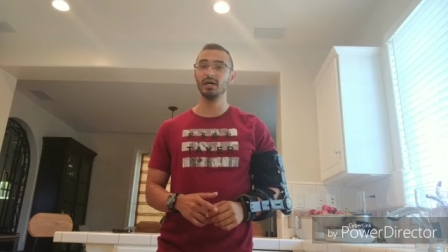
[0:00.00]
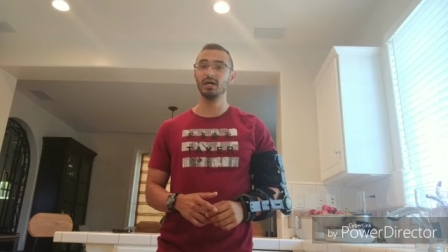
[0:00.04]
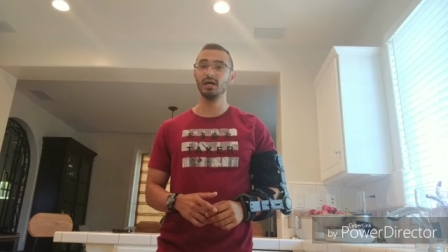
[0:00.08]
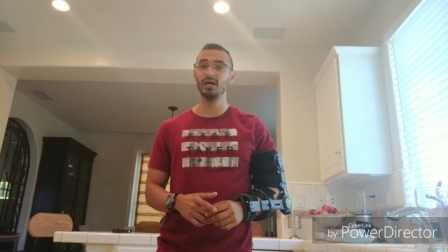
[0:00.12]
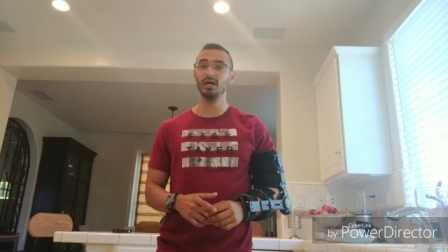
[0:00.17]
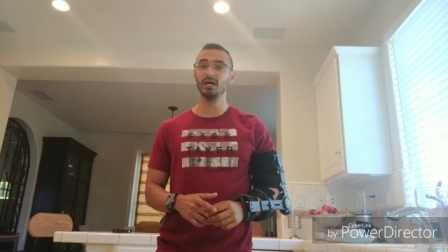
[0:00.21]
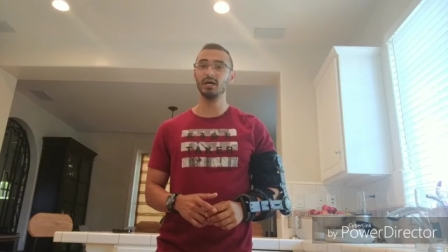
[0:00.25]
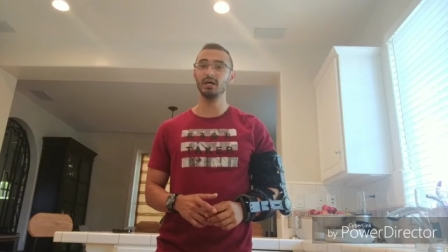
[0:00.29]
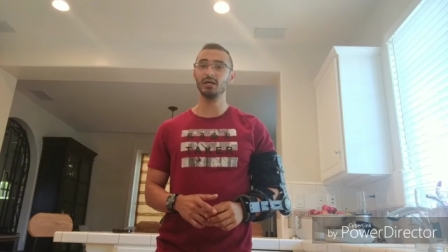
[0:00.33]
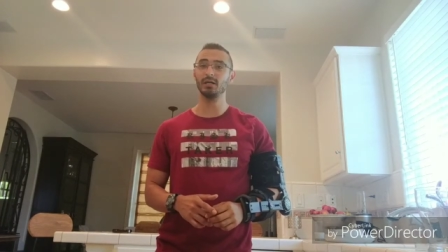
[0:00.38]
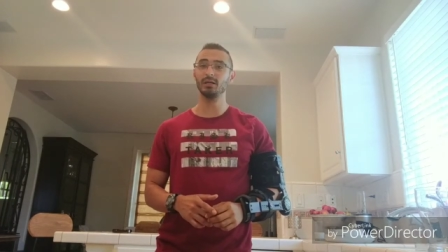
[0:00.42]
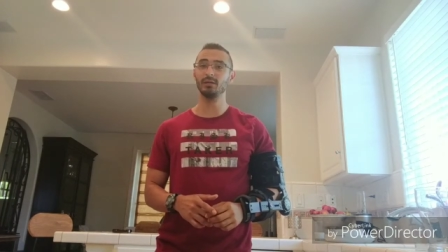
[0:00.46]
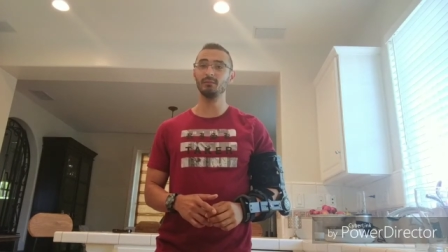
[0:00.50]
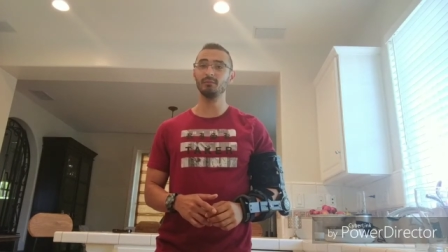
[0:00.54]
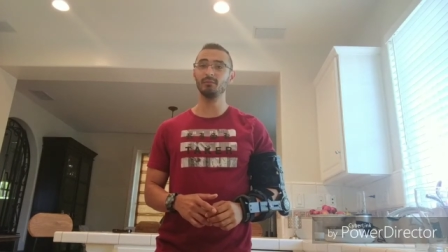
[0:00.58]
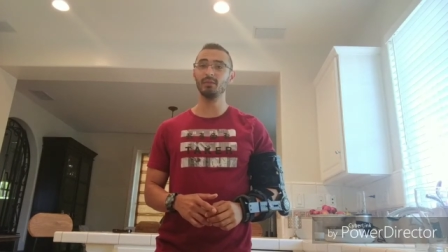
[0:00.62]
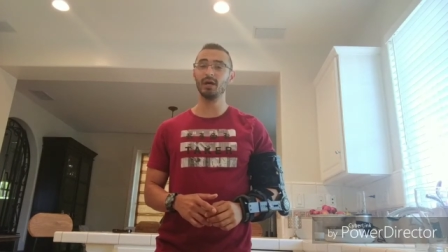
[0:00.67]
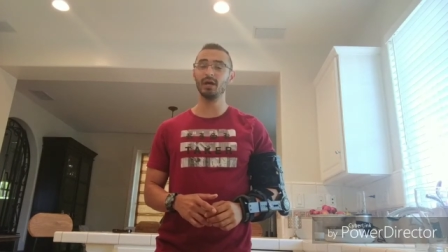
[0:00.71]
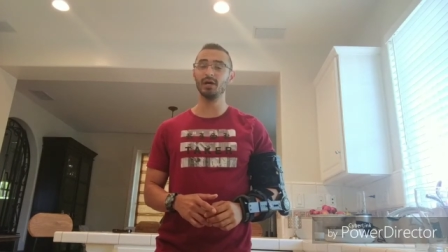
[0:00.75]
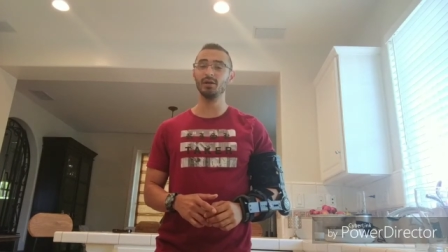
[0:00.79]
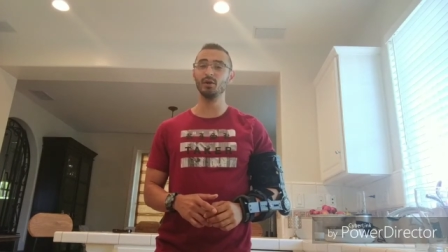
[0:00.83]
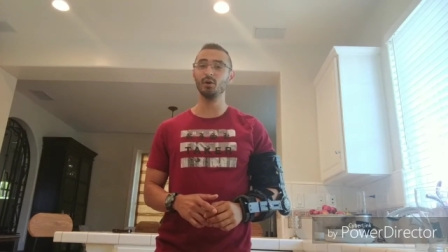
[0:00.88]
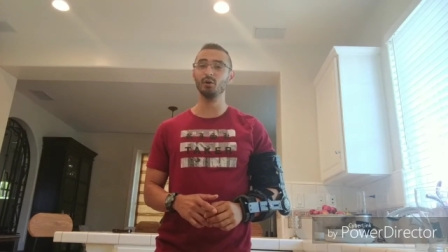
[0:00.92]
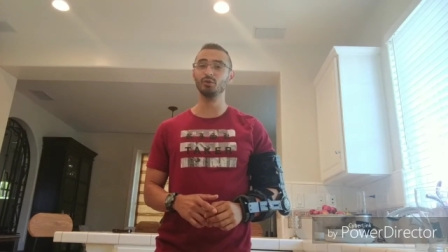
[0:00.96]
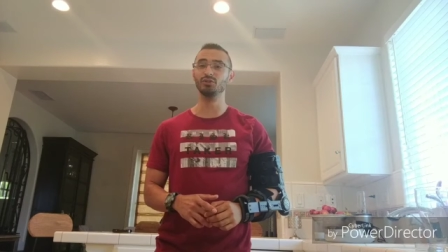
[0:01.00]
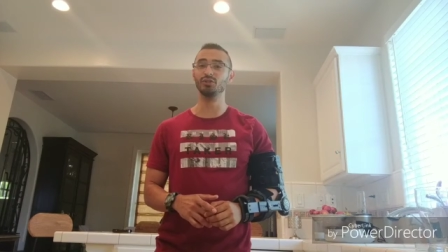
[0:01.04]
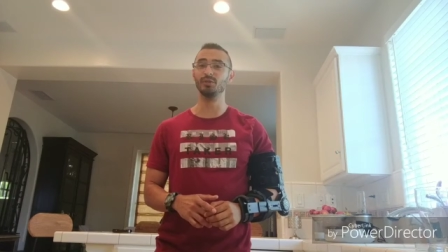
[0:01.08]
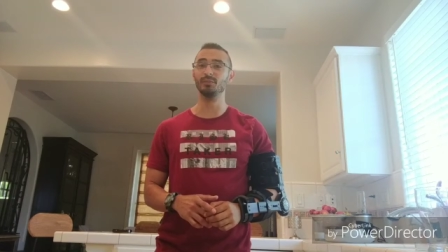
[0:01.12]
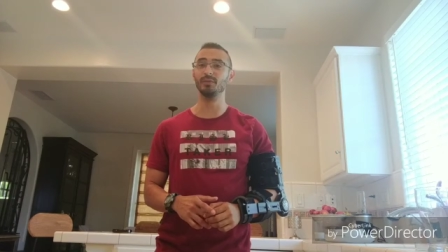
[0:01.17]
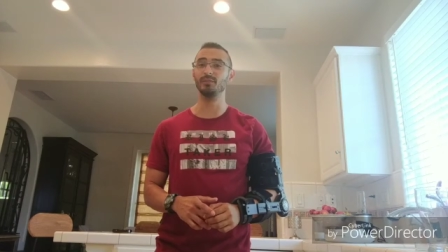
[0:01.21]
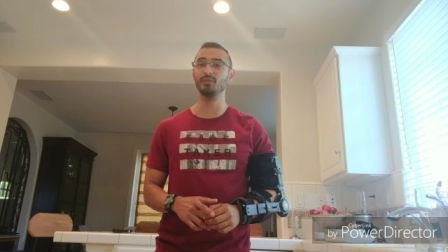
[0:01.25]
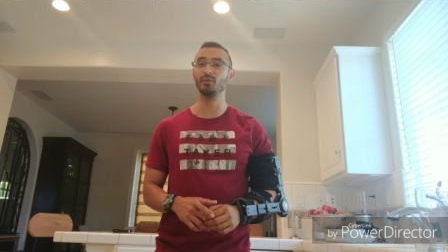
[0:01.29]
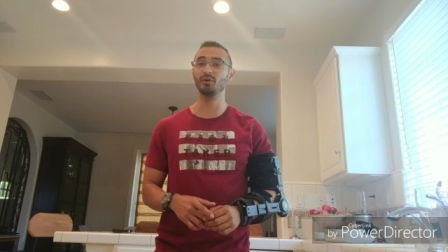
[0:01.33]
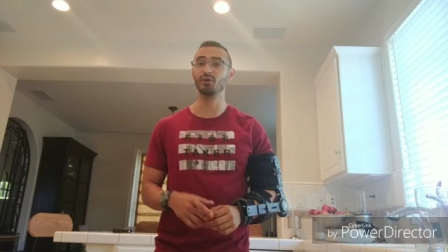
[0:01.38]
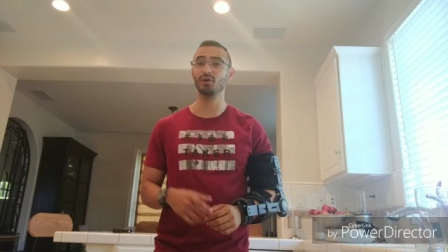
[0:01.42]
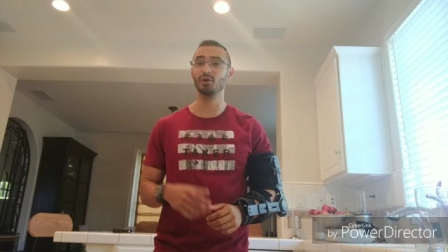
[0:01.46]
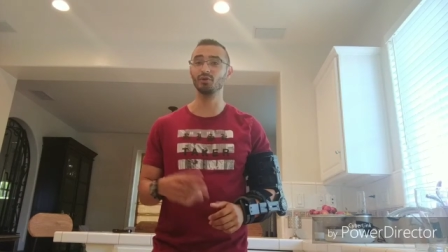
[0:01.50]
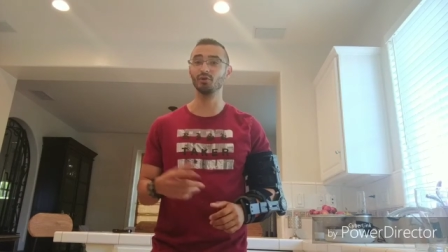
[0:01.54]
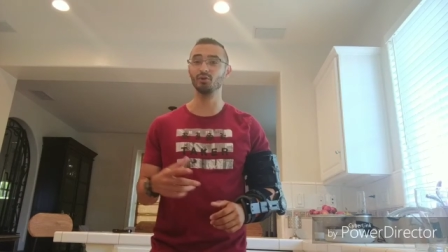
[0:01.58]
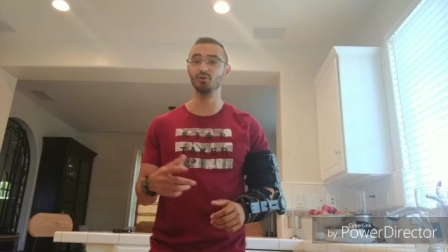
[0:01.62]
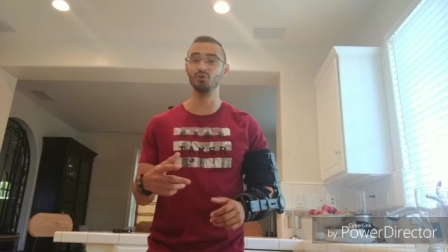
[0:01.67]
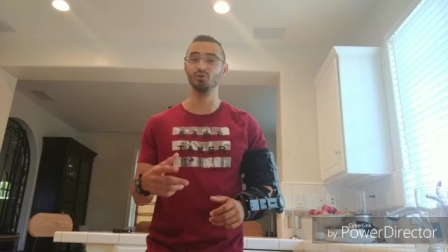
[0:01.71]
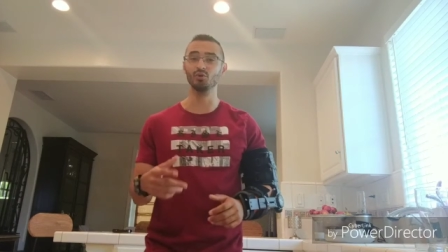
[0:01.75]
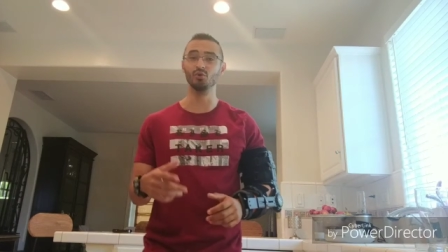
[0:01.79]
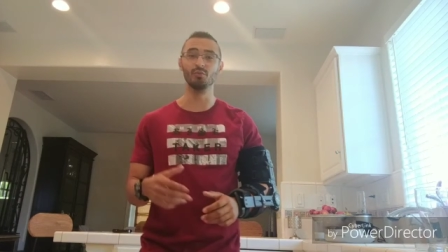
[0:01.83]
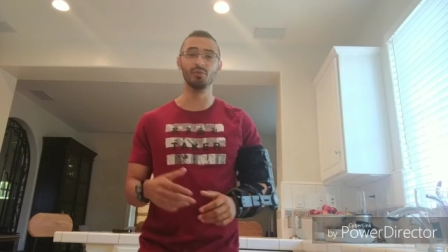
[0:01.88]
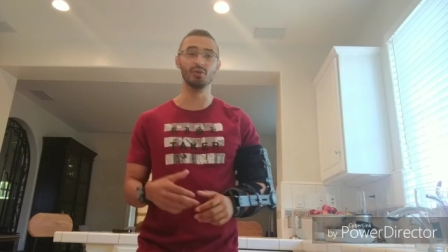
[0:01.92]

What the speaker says: I know some people here on YouTube,